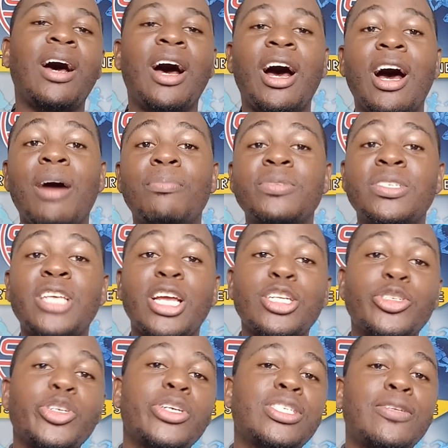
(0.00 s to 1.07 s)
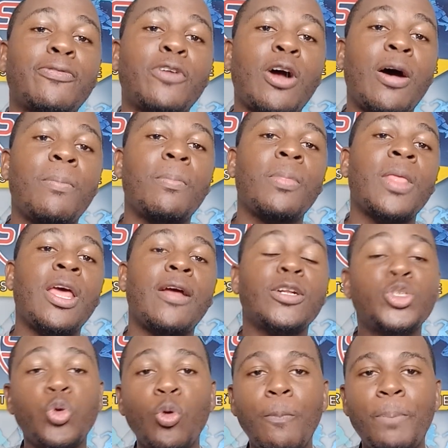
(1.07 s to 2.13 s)
Um, centuries from
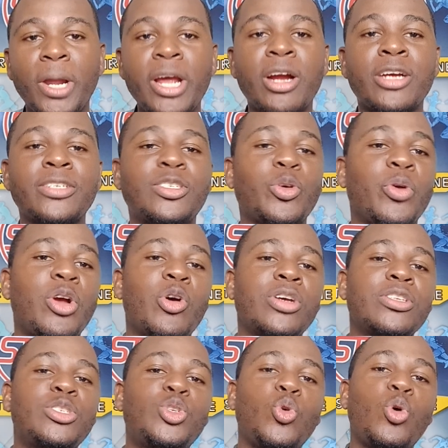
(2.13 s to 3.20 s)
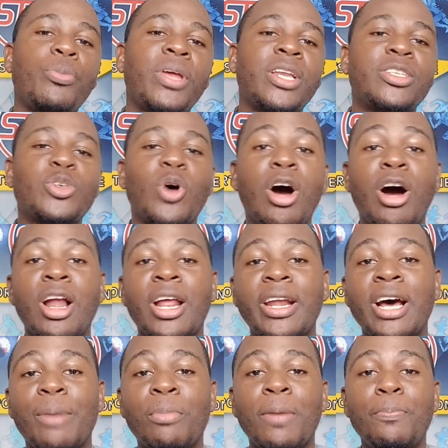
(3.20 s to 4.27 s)
two players. So we're going to zoom into all
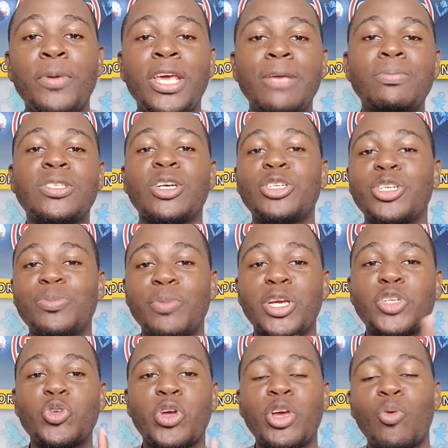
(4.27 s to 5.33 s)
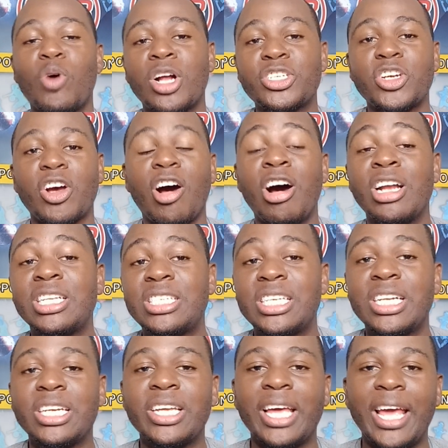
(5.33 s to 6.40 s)
of that, my peeps. So just make sure you watch
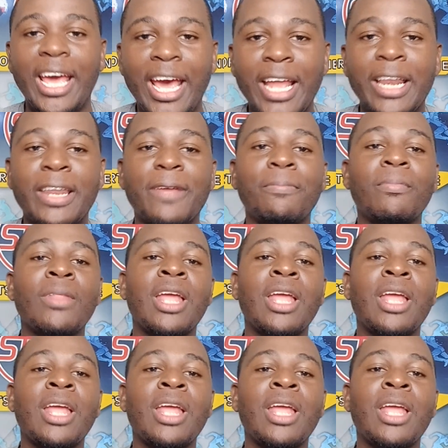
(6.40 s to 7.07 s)
until the end.